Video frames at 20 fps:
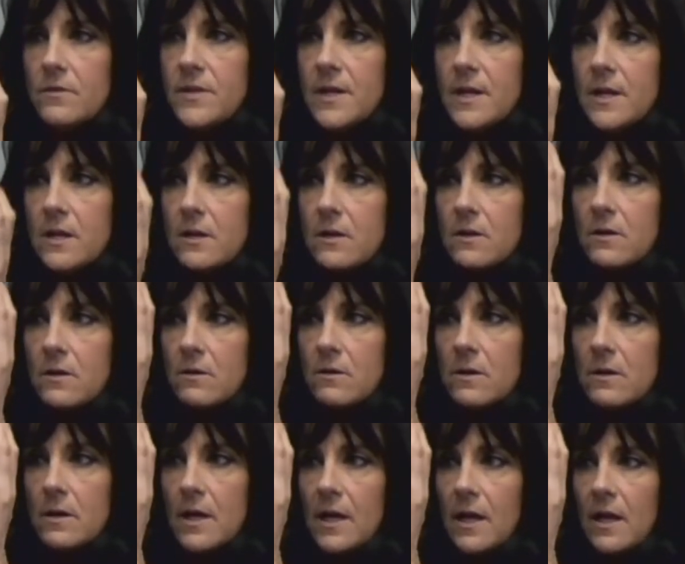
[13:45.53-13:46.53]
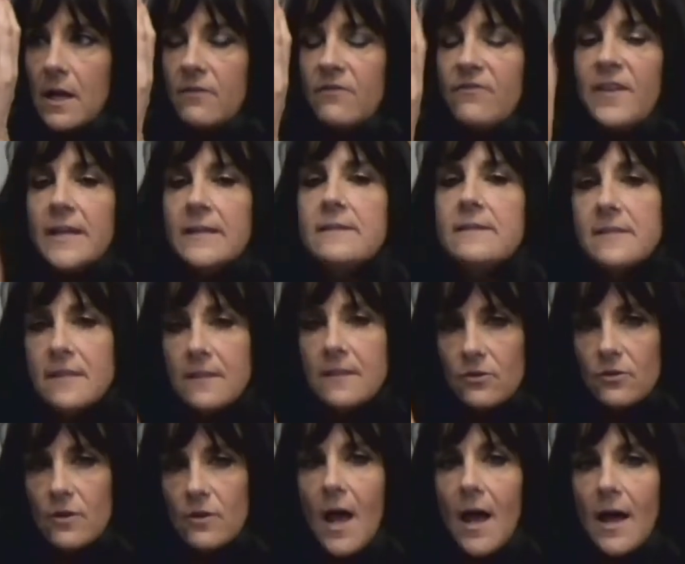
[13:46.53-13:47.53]
their events in
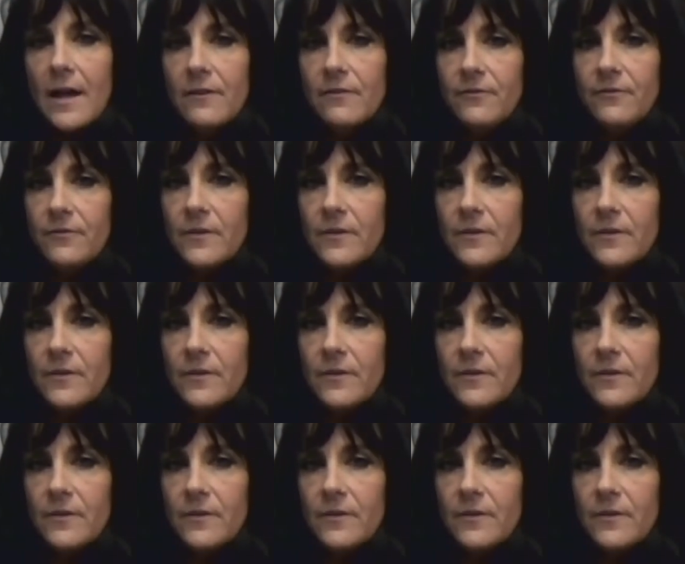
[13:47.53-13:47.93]
their life